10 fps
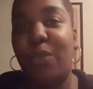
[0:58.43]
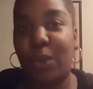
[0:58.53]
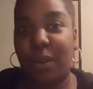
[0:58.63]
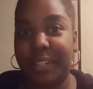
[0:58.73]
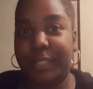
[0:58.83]

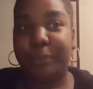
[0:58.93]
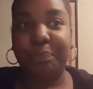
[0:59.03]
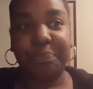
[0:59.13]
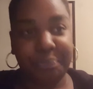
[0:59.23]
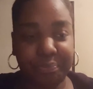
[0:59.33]
Florida,
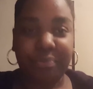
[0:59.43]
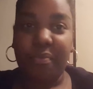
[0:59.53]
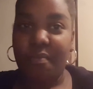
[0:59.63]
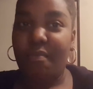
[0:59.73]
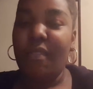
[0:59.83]

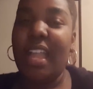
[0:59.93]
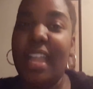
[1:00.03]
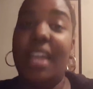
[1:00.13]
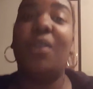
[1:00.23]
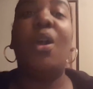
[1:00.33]

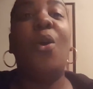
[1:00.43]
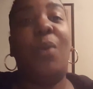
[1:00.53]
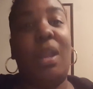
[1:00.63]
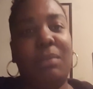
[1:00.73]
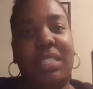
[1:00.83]
and
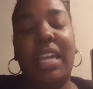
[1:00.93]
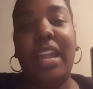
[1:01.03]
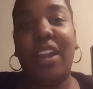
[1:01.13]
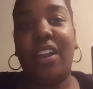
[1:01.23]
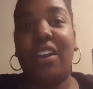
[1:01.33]
when I was
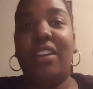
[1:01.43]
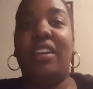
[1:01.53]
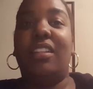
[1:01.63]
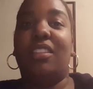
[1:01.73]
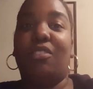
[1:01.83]
there,
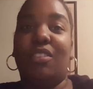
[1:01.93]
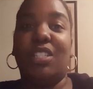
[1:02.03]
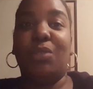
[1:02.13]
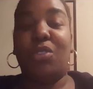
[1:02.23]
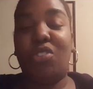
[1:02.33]
the girls
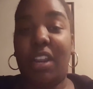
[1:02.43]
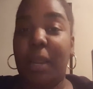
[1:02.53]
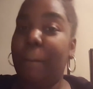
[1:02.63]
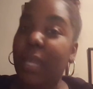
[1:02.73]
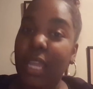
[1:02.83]
that were
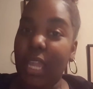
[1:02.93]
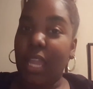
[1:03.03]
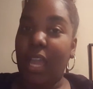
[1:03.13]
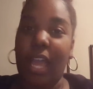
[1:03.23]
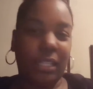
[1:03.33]
training
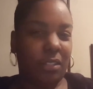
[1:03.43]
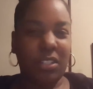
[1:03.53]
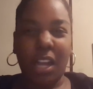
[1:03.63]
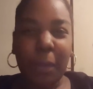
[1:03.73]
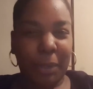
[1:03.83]
me had their tongue